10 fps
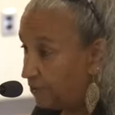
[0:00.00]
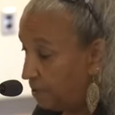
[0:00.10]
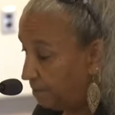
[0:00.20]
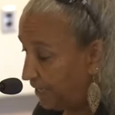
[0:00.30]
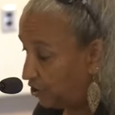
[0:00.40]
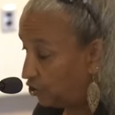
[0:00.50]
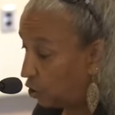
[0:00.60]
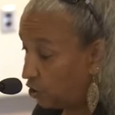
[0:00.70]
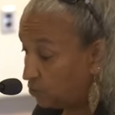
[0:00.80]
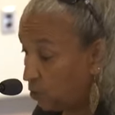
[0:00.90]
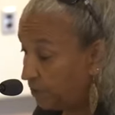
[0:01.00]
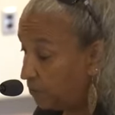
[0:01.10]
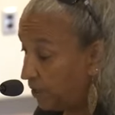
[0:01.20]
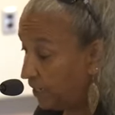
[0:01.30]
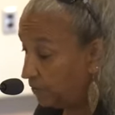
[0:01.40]
father, Major Charles
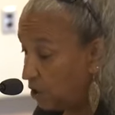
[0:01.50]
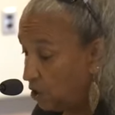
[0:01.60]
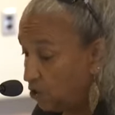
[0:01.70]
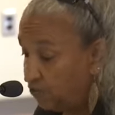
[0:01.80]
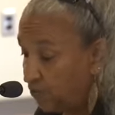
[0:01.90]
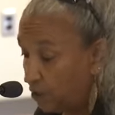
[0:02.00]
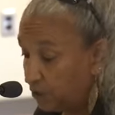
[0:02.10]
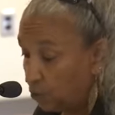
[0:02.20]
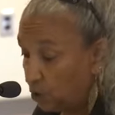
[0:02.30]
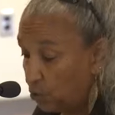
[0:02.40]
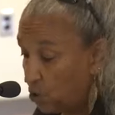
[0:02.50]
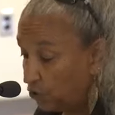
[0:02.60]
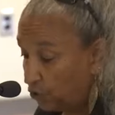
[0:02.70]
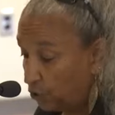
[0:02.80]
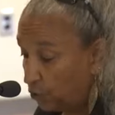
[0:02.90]
Morgan Brown, who fought in World
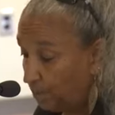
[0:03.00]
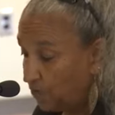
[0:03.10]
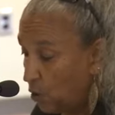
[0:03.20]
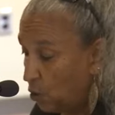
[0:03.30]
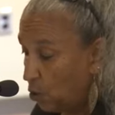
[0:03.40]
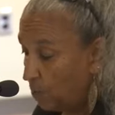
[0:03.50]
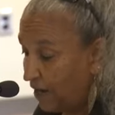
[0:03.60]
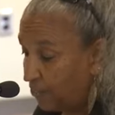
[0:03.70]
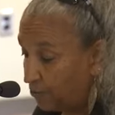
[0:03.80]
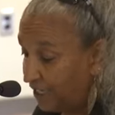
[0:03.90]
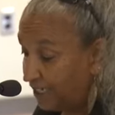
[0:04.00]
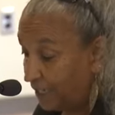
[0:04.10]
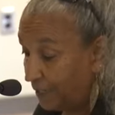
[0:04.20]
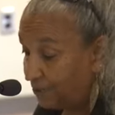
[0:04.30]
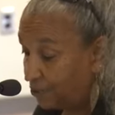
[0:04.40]
War II, or my 3
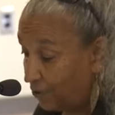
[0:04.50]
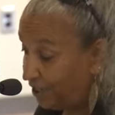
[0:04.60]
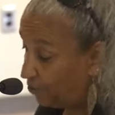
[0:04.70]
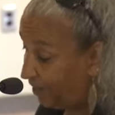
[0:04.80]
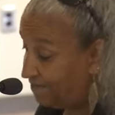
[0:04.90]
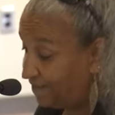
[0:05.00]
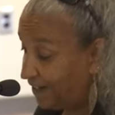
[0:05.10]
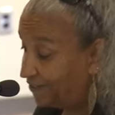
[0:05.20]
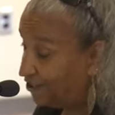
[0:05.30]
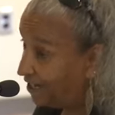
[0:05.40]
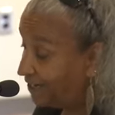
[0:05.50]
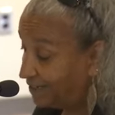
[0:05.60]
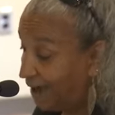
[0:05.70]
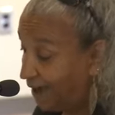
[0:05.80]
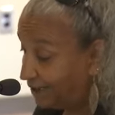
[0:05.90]
times great-grandfather,
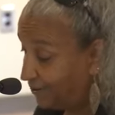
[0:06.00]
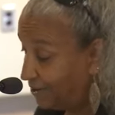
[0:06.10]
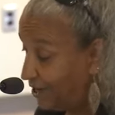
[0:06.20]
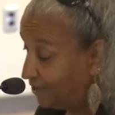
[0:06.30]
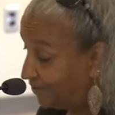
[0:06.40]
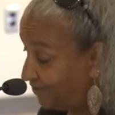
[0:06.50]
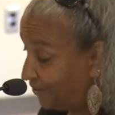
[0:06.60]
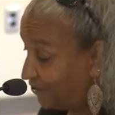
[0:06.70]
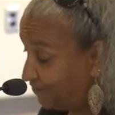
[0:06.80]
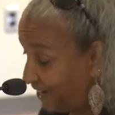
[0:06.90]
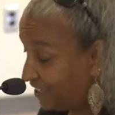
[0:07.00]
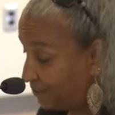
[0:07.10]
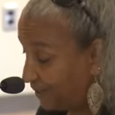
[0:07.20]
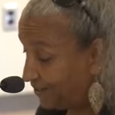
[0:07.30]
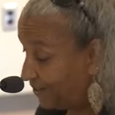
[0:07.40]
John Tyler, the first
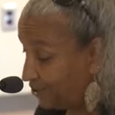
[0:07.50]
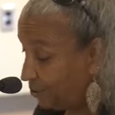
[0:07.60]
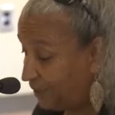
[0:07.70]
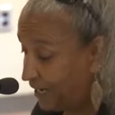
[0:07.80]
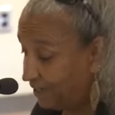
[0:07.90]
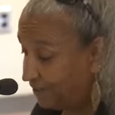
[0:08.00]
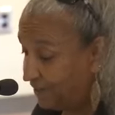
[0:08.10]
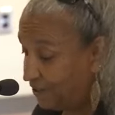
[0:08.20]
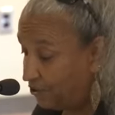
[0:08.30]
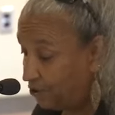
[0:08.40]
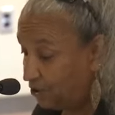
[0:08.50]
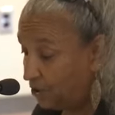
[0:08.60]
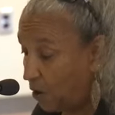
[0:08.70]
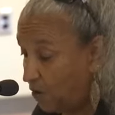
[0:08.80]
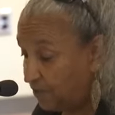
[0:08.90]
vice president to be elevated to
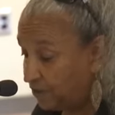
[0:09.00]
the